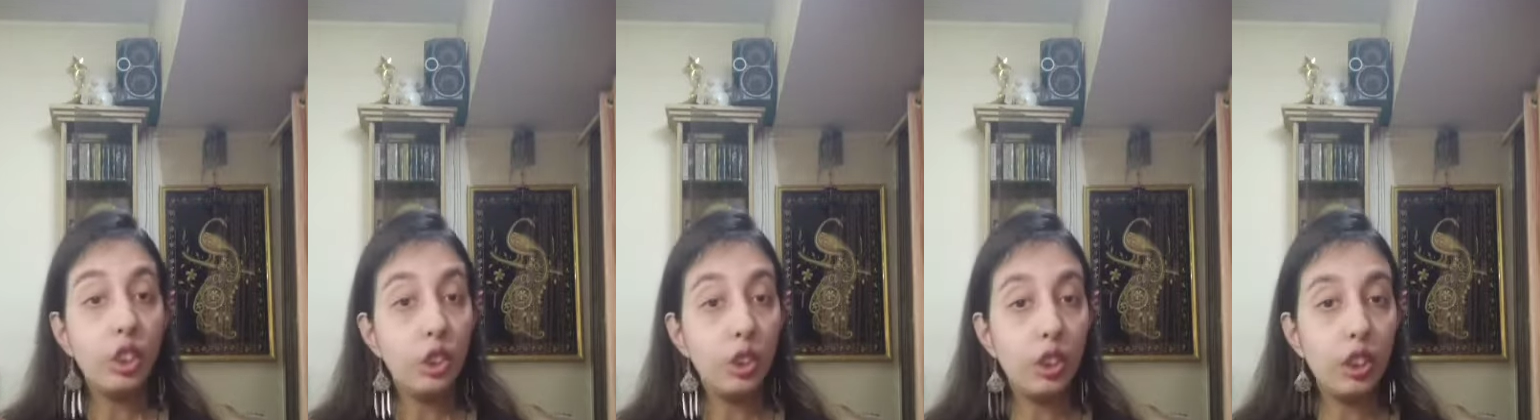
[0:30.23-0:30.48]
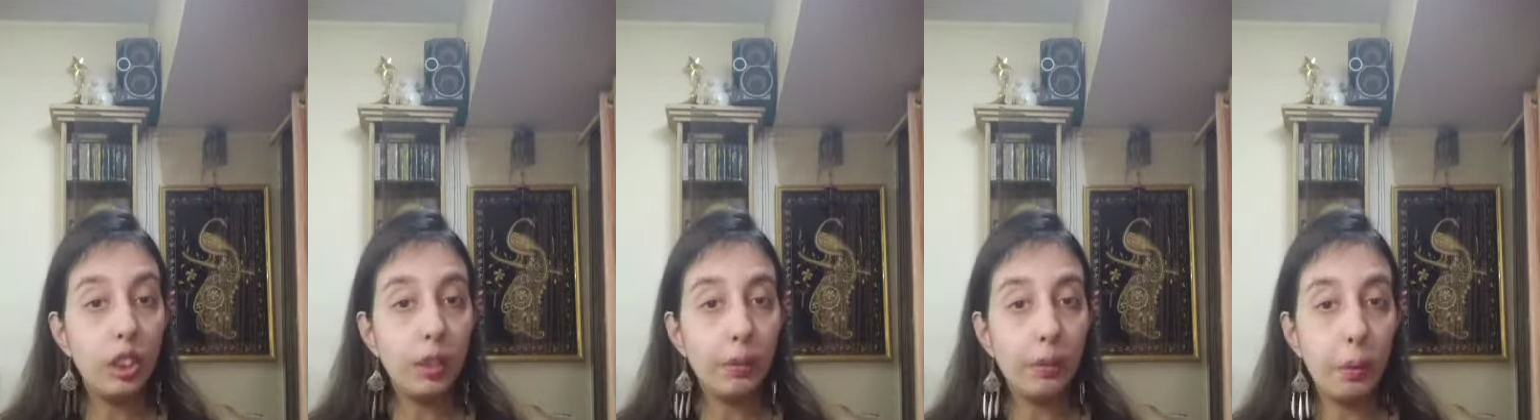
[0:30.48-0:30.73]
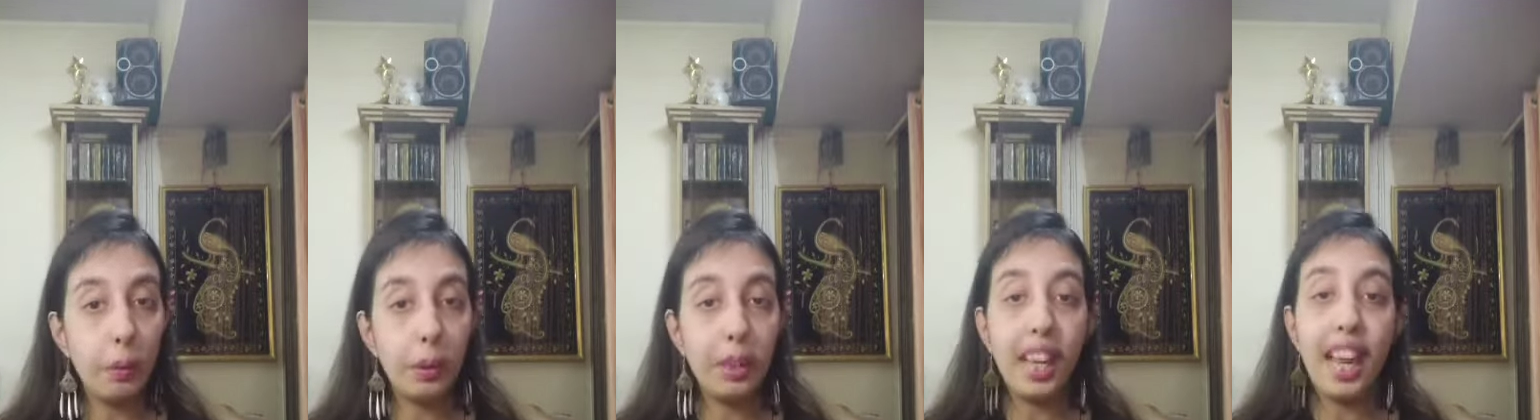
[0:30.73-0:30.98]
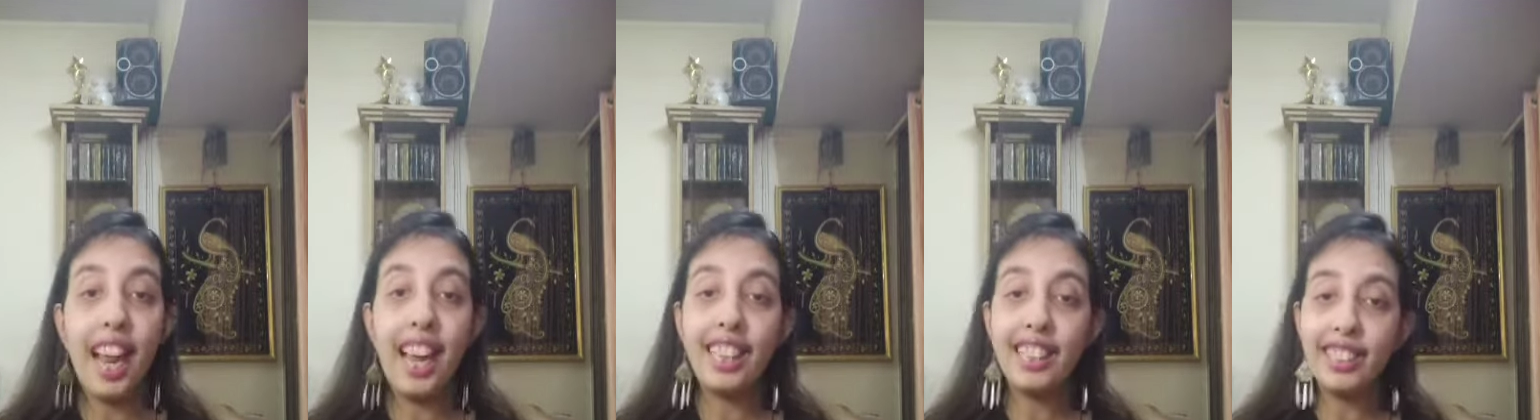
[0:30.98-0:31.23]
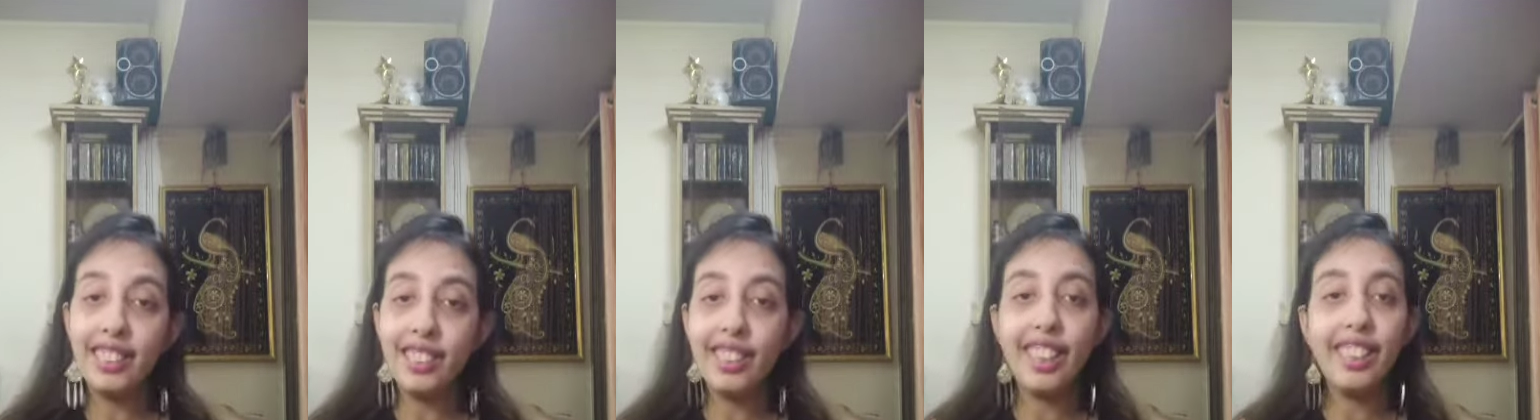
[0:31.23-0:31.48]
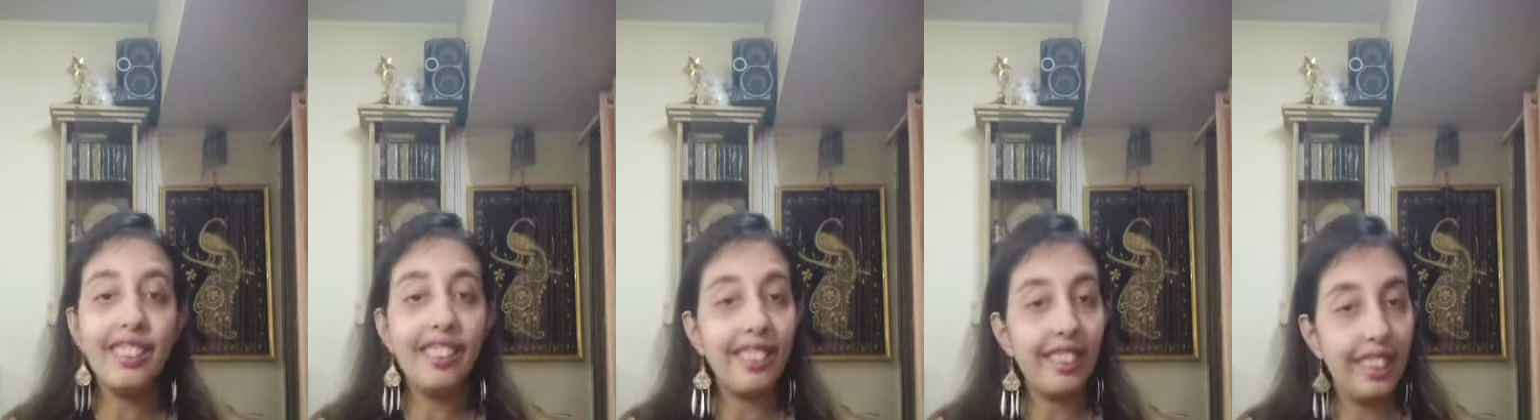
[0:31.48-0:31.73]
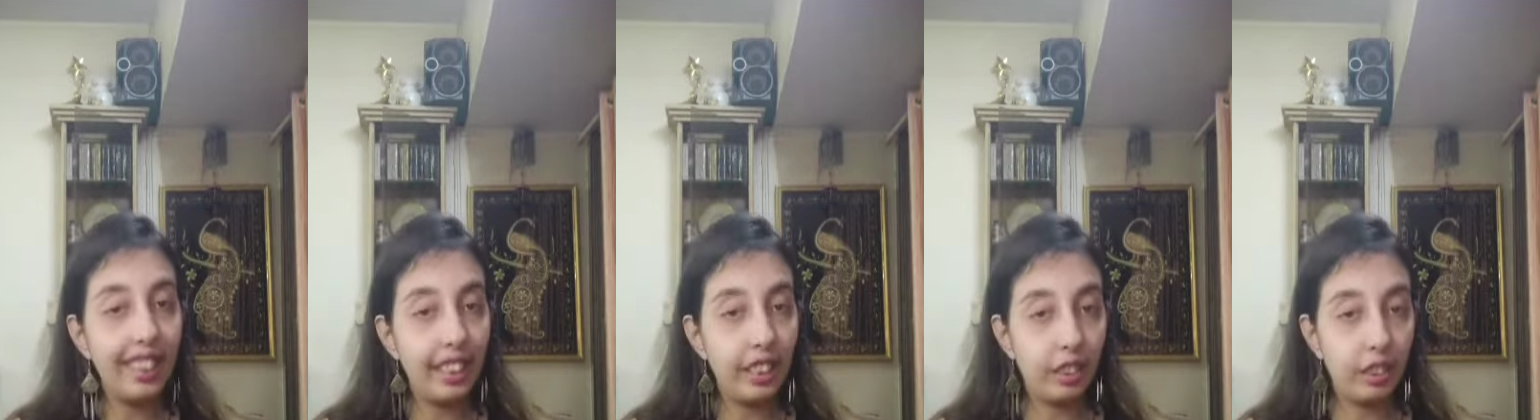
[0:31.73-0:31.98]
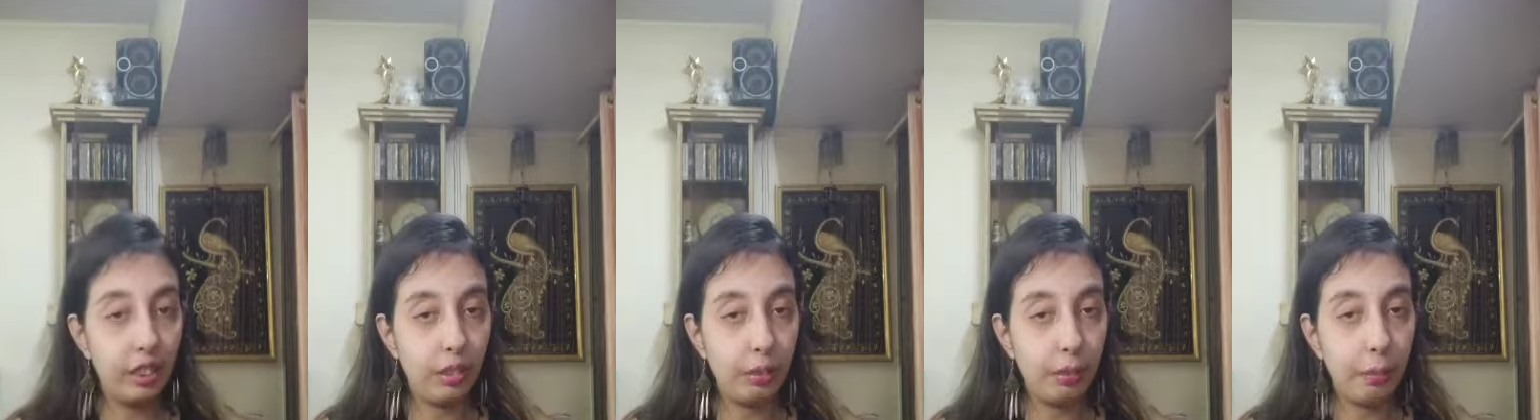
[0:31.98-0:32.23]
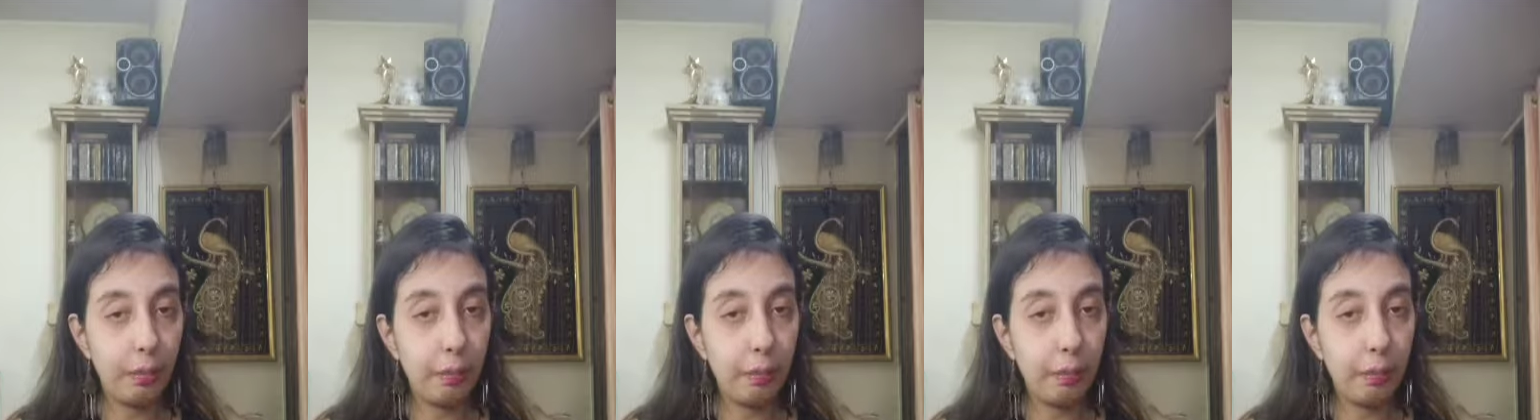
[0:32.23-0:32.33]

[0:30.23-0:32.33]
show support and create a relation.